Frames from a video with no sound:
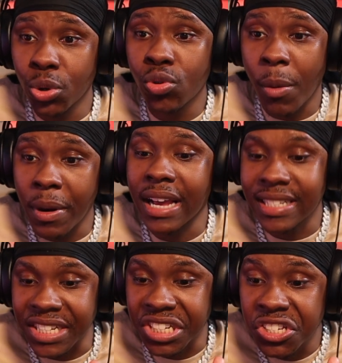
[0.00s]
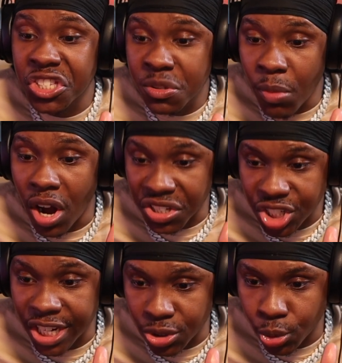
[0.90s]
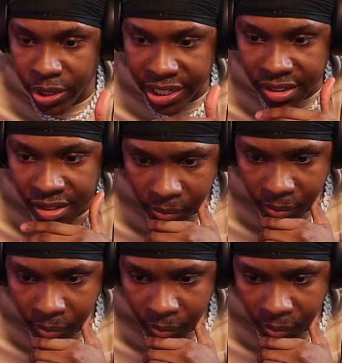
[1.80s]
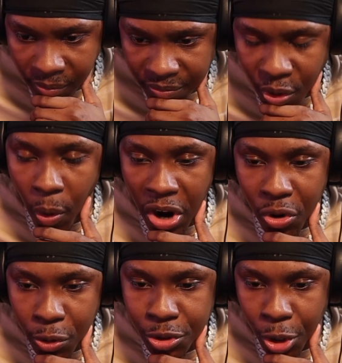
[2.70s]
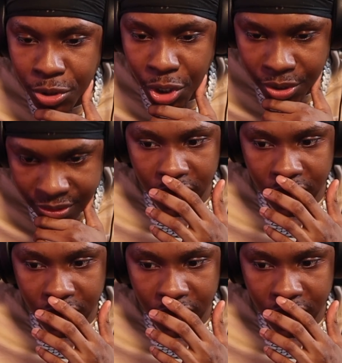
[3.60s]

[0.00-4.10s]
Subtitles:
talker, but that's actually smart shit talking. The one called JoJo.